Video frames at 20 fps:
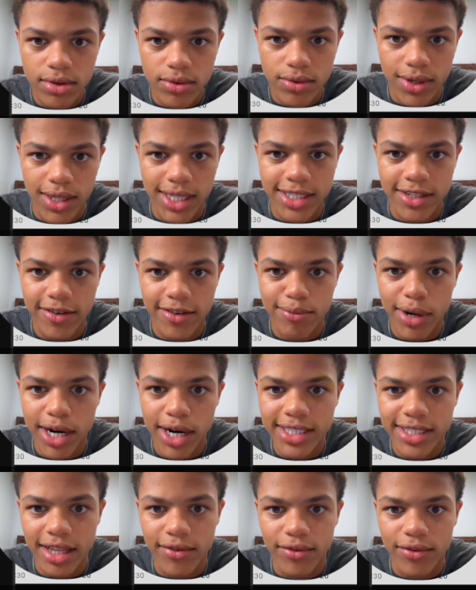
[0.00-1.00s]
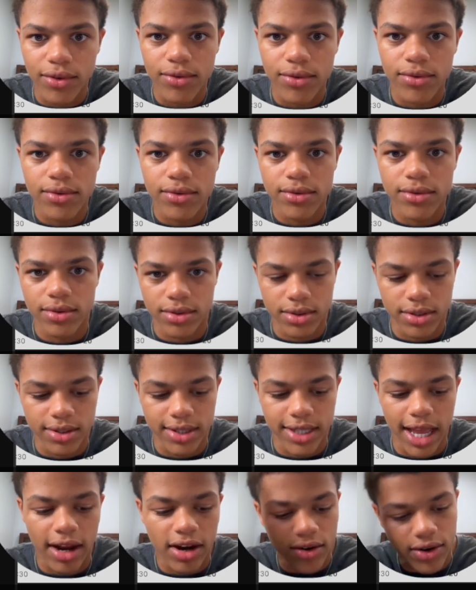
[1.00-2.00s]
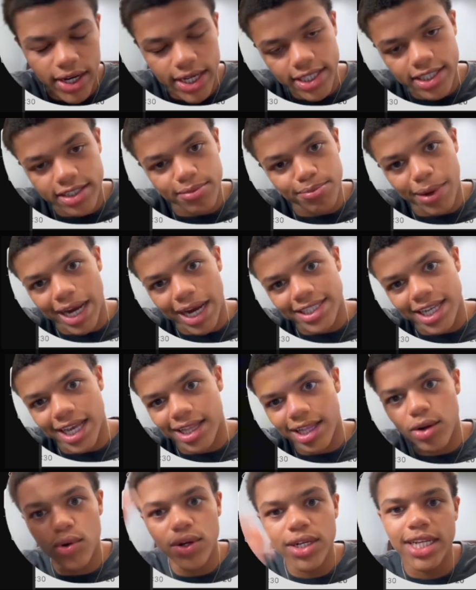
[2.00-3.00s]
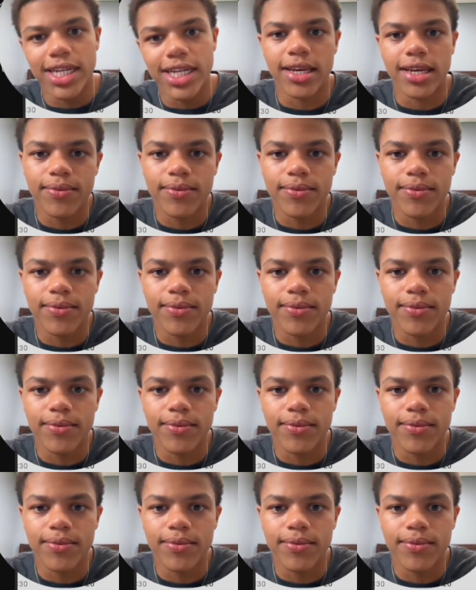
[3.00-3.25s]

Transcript: That creates buy side liquidity.